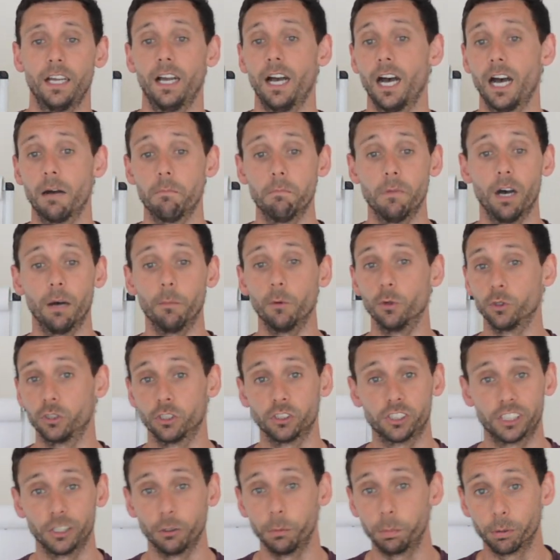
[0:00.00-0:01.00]
I'm also
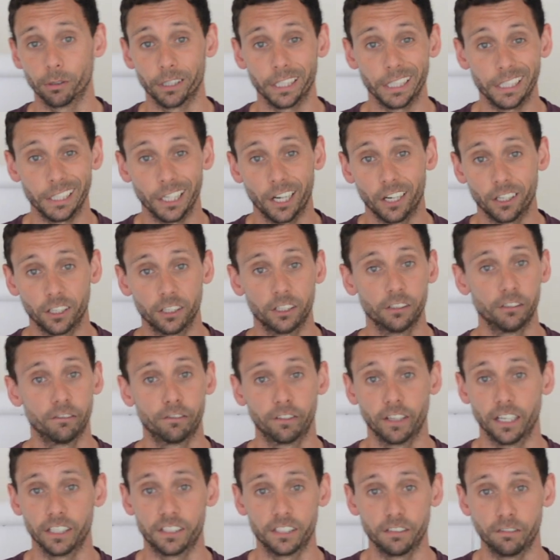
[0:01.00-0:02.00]
still pretty young,
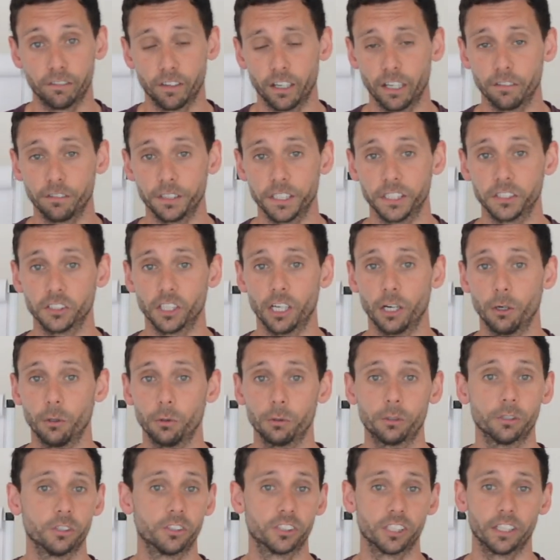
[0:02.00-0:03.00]
35 years
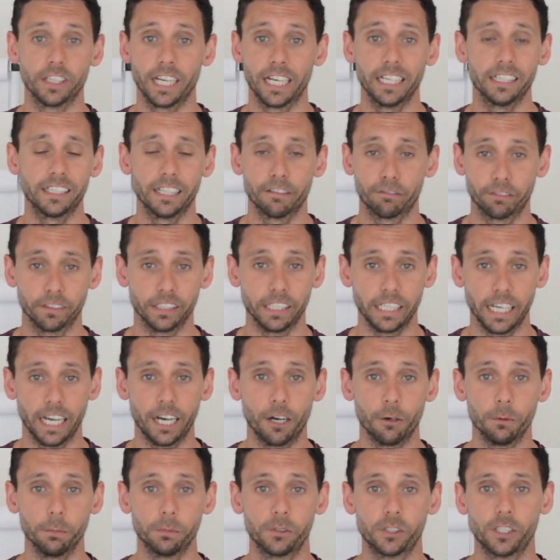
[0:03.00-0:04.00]
old, so that definitely
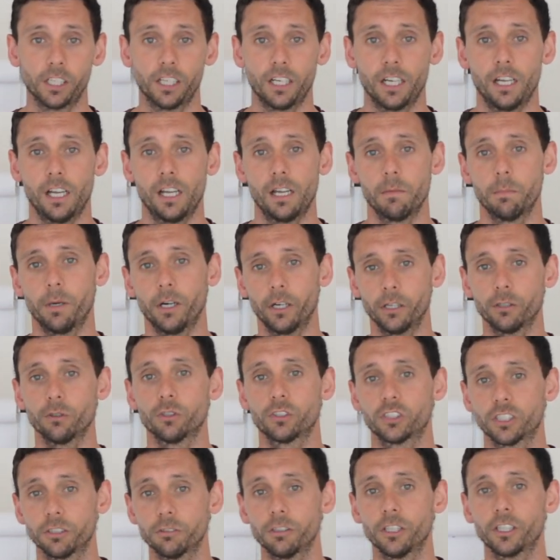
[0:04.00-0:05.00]
helps. But I
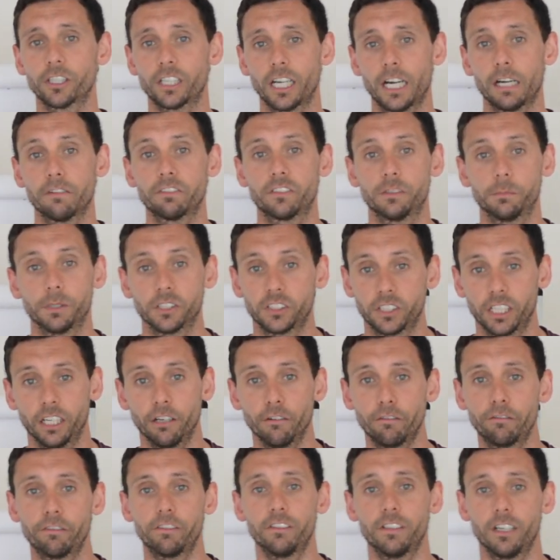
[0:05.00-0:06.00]
also look after
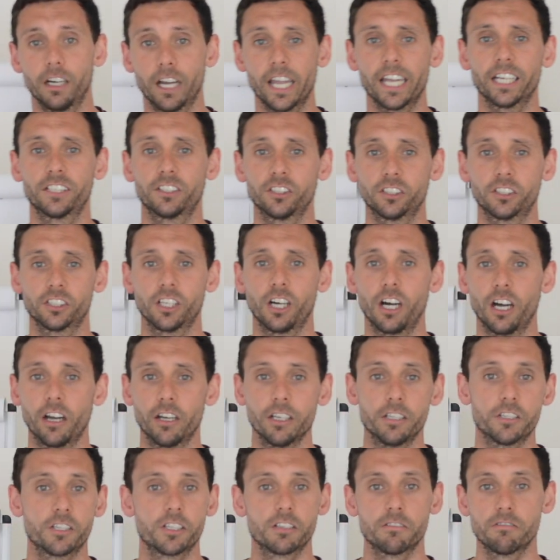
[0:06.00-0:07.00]
myself. I
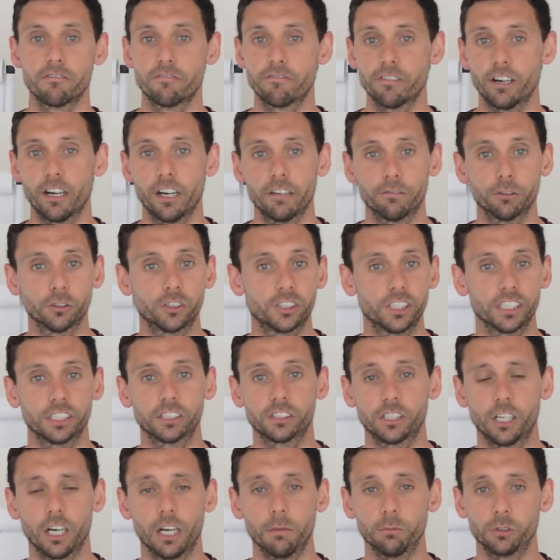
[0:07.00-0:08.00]
exercise 5 or 6
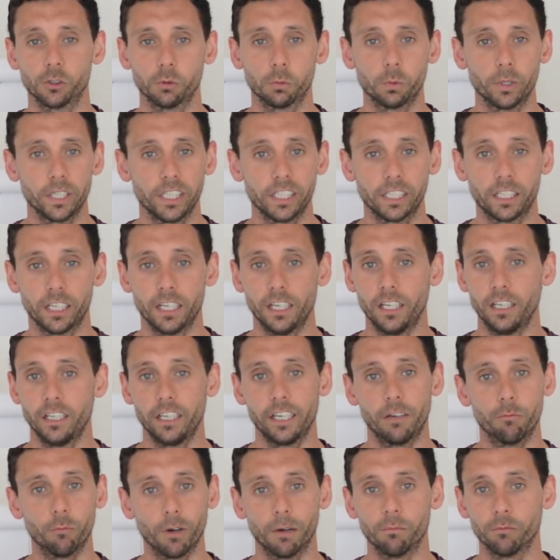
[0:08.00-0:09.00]
times a week
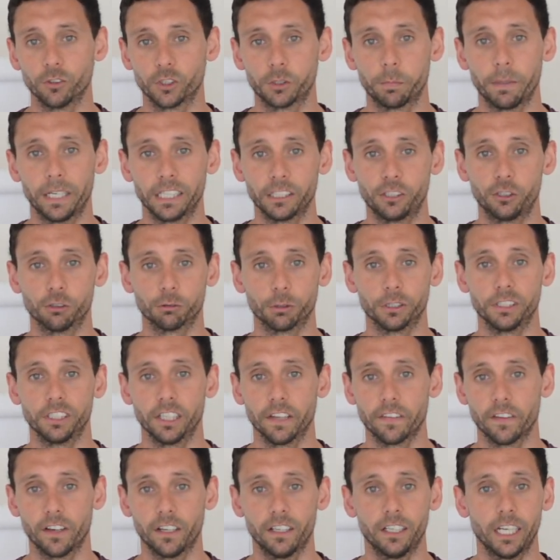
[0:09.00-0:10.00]
in one respect or
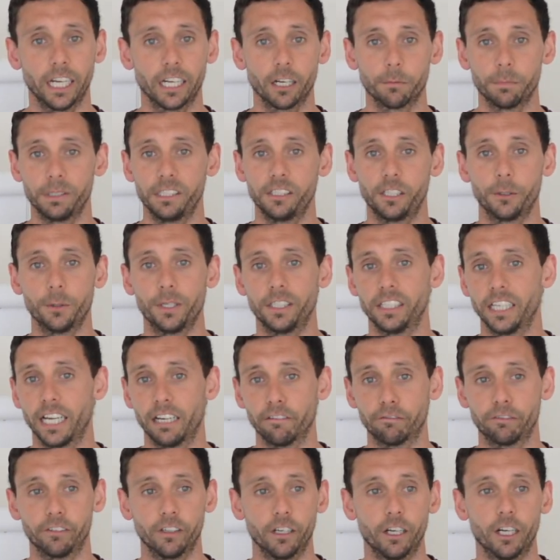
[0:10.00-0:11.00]
another, and I've been doing
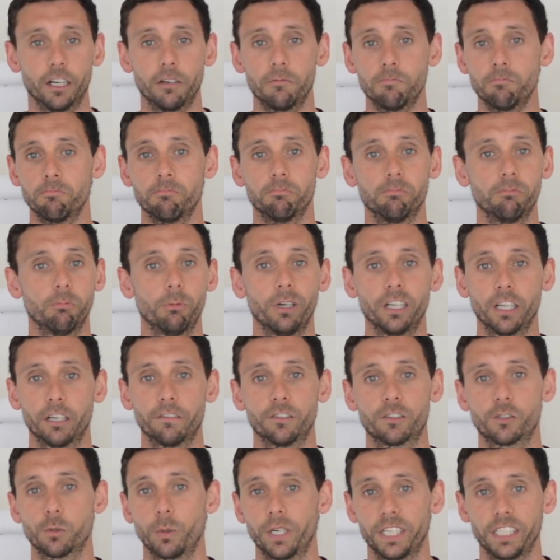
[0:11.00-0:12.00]
that for well
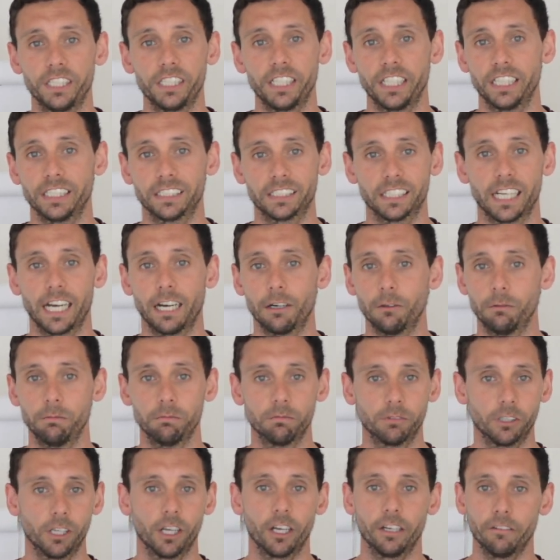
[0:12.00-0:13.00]
over 20 years now.
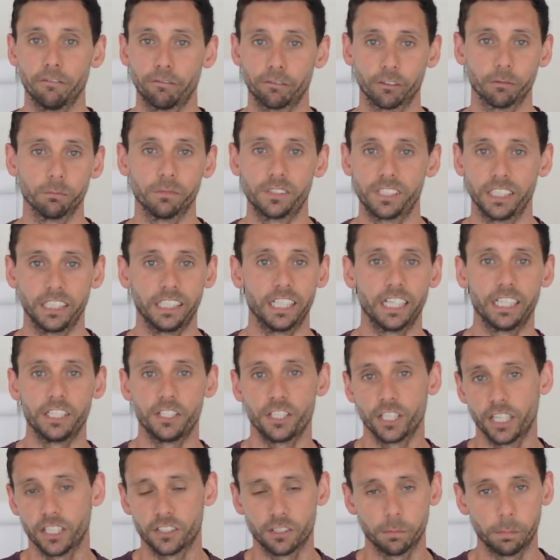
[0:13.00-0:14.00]
Like from teenage
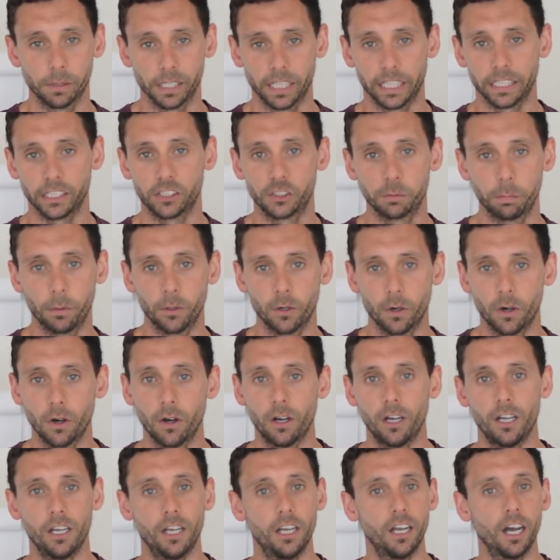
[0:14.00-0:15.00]
years of playing sport,
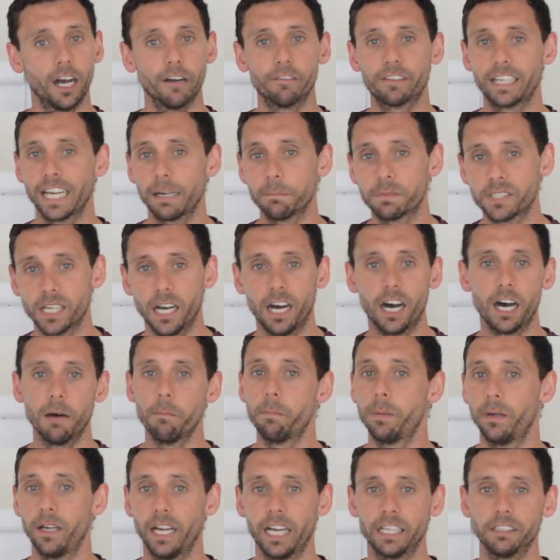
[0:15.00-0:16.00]
I've kept it
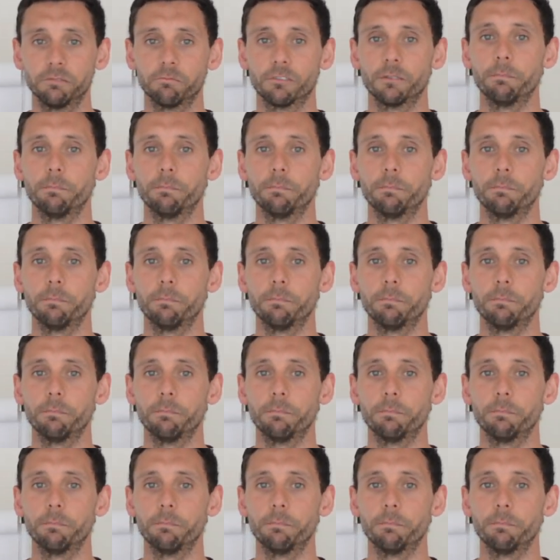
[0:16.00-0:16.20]
up and